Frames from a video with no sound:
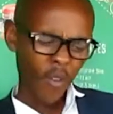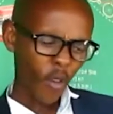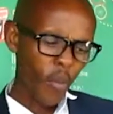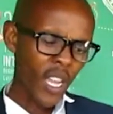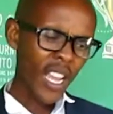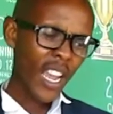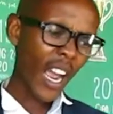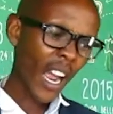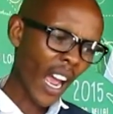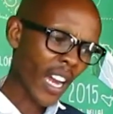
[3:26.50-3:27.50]
for me,
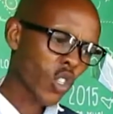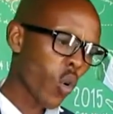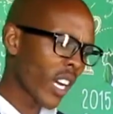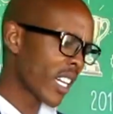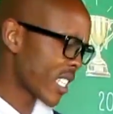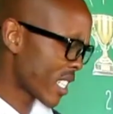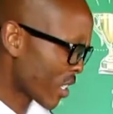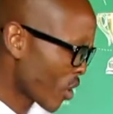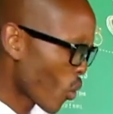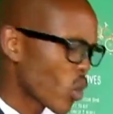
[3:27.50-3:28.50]
I took it,
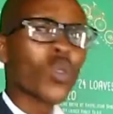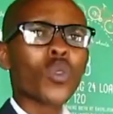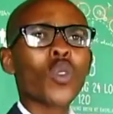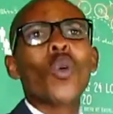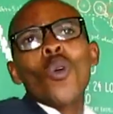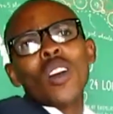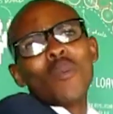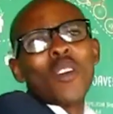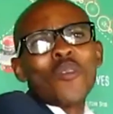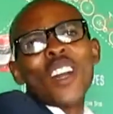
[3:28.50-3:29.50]
to Google
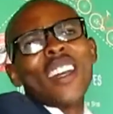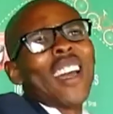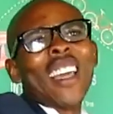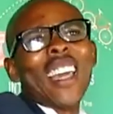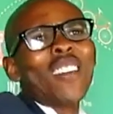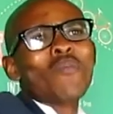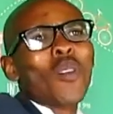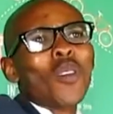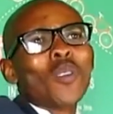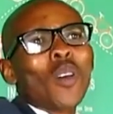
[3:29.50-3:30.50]
my friend again,
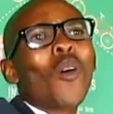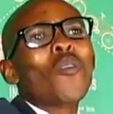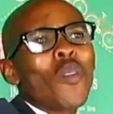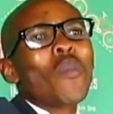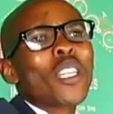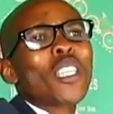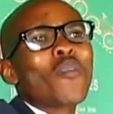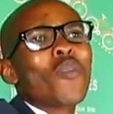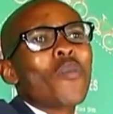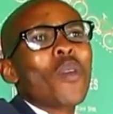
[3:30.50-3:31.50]
because the confirmation
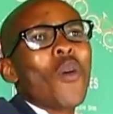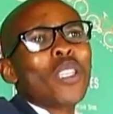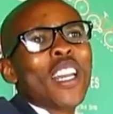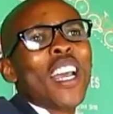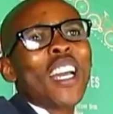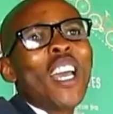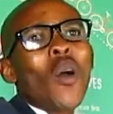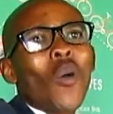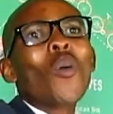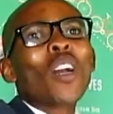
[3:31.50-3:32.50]
for me was like,
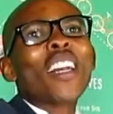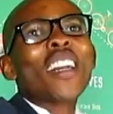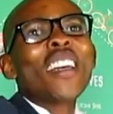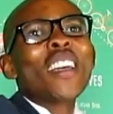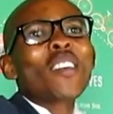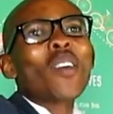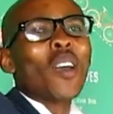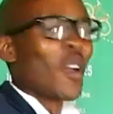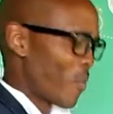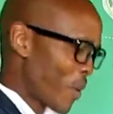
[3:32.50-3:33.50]
Google,
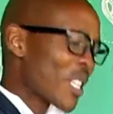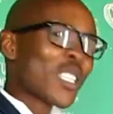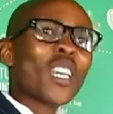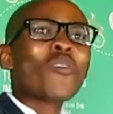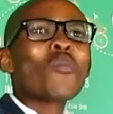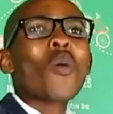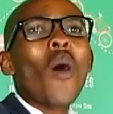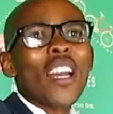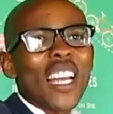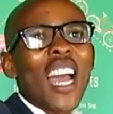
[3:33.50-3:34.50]
please give me
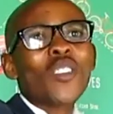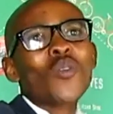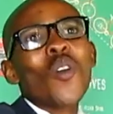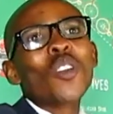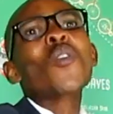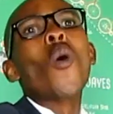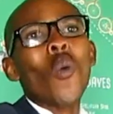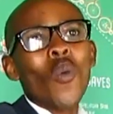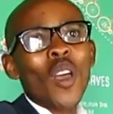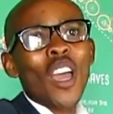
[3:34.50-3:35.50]
what I do not
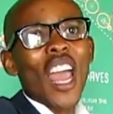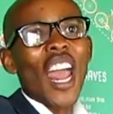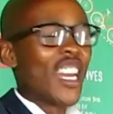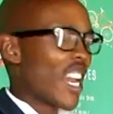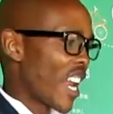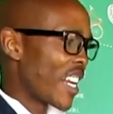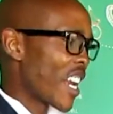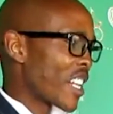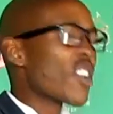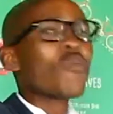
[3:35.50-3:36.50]
know,
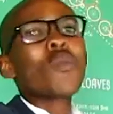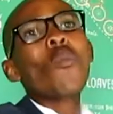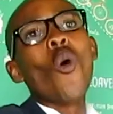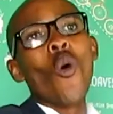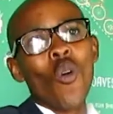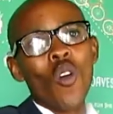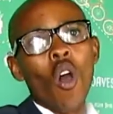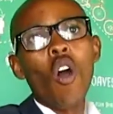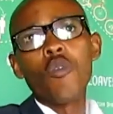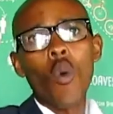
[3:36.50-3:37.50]
and give me more
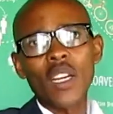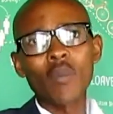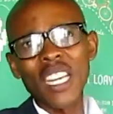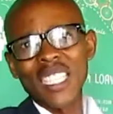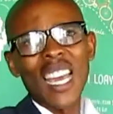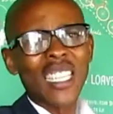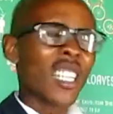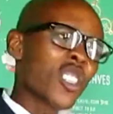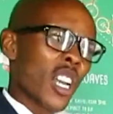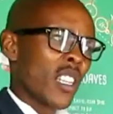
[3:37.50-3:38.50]
of what my
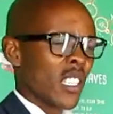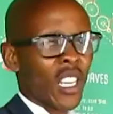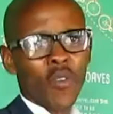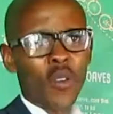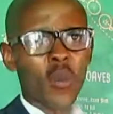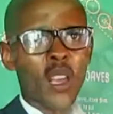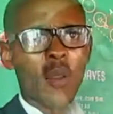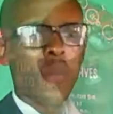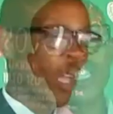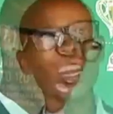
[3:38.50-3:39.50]
dietitian is giving me.
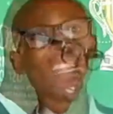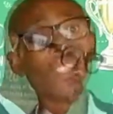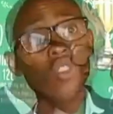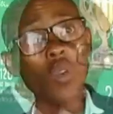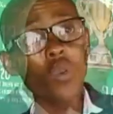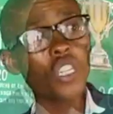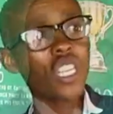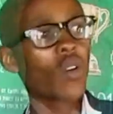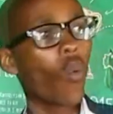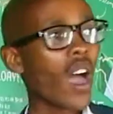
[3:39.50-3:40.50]
And the
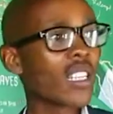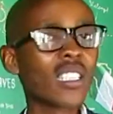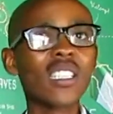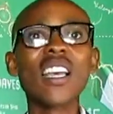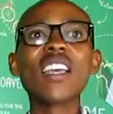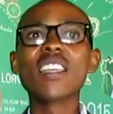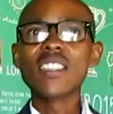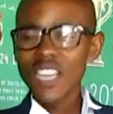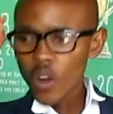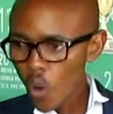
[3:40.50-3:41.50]
solution was
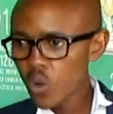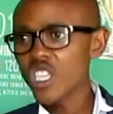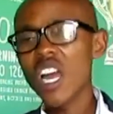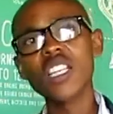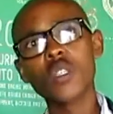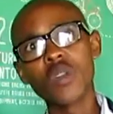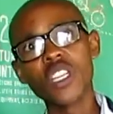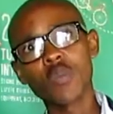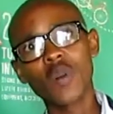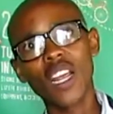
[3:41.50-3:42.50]
the low GI
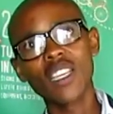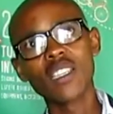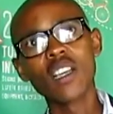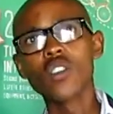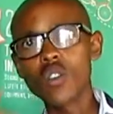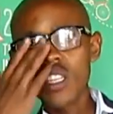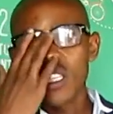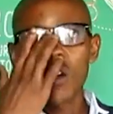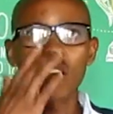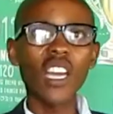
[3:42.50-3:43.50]
spinach bread. So I
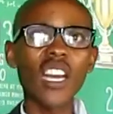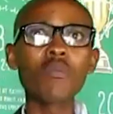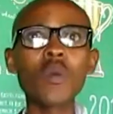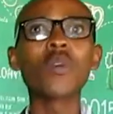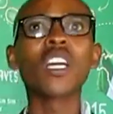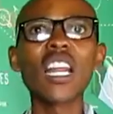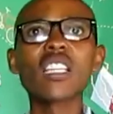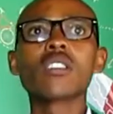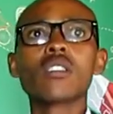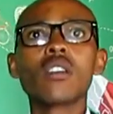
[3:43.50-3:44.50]
said, okay, let me be
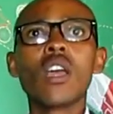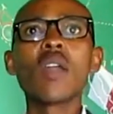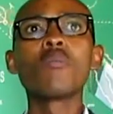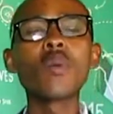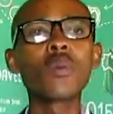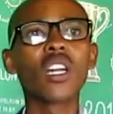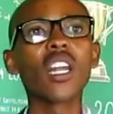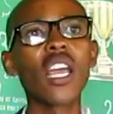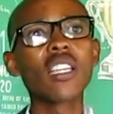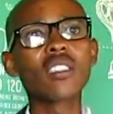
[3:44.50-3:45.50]
crazy and maybe
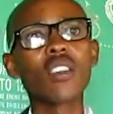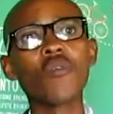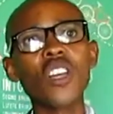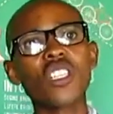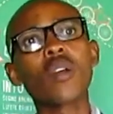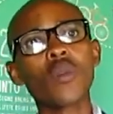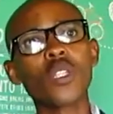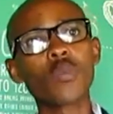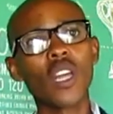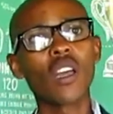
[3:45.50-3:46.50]
create the
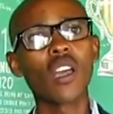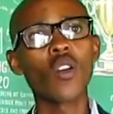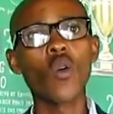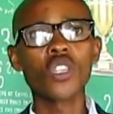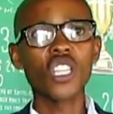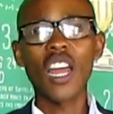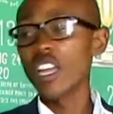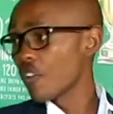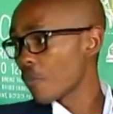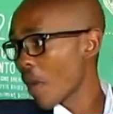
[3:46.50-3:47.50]
vegetables low GI.
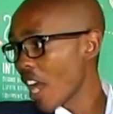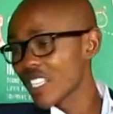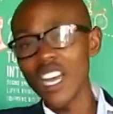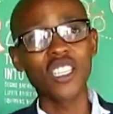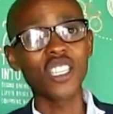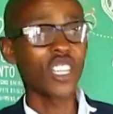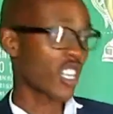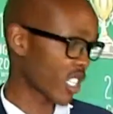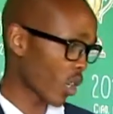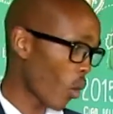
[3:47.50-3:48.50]
If my dietitian
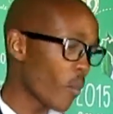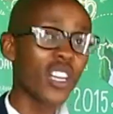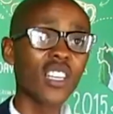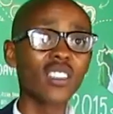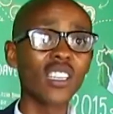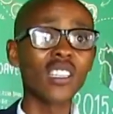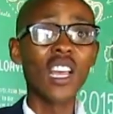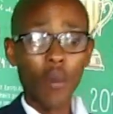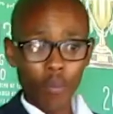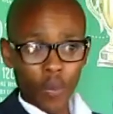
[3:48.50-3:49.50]
is recommending this,
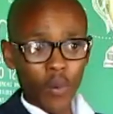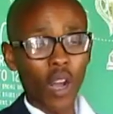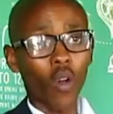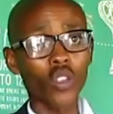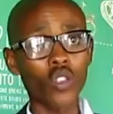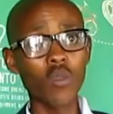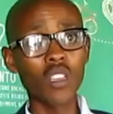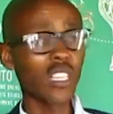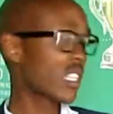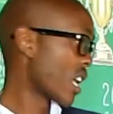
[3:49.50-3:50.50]
people are consuming
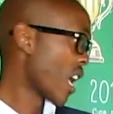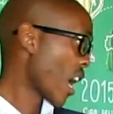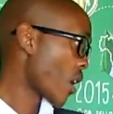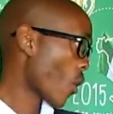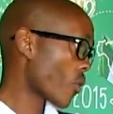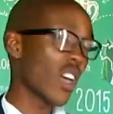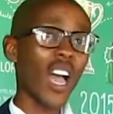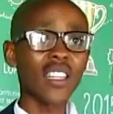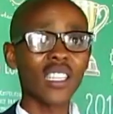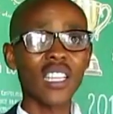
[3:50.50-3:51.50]
this, and on the
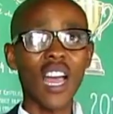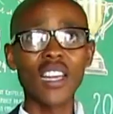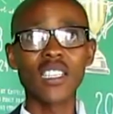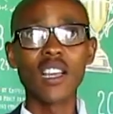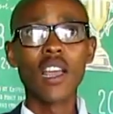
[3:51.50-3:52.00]
other side,